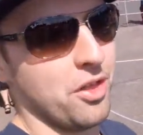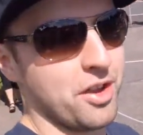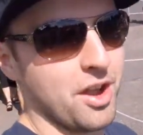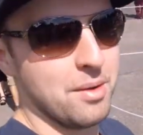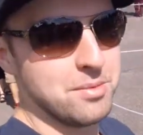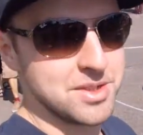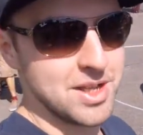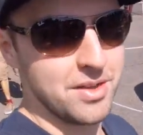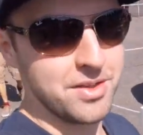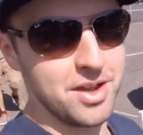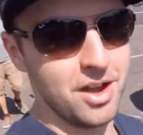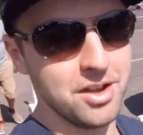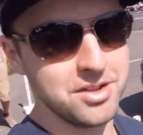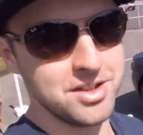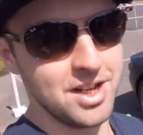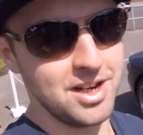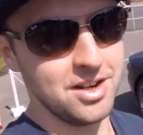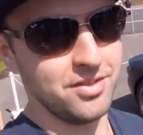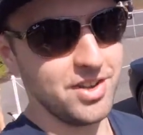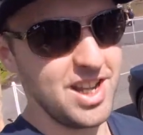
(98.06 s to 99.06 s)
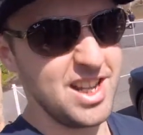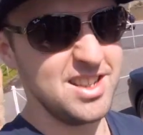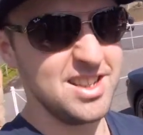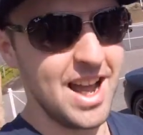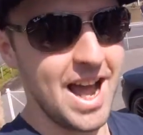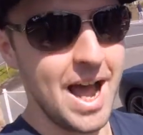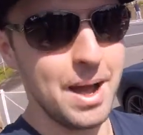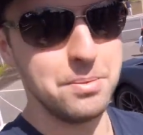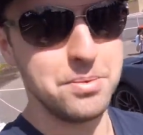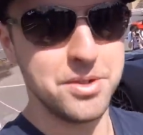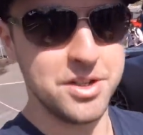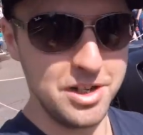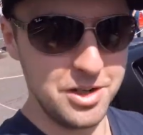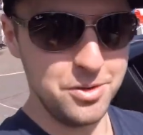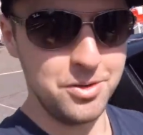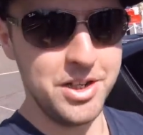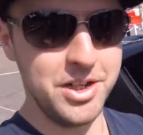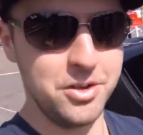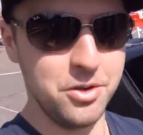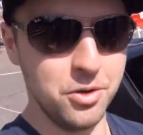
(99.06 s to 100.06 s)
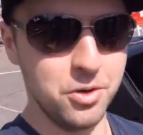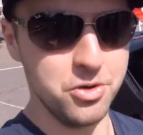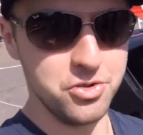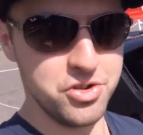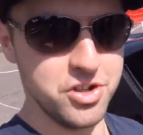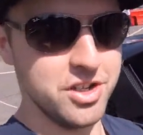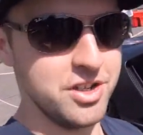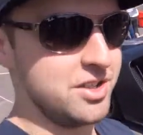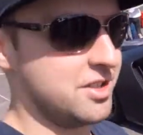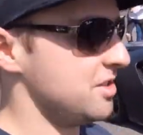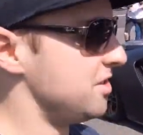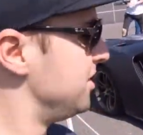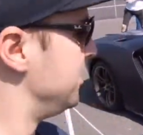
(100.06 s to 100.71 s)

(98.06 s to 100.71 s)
comes out the arse end of it is absolutely gorgeous.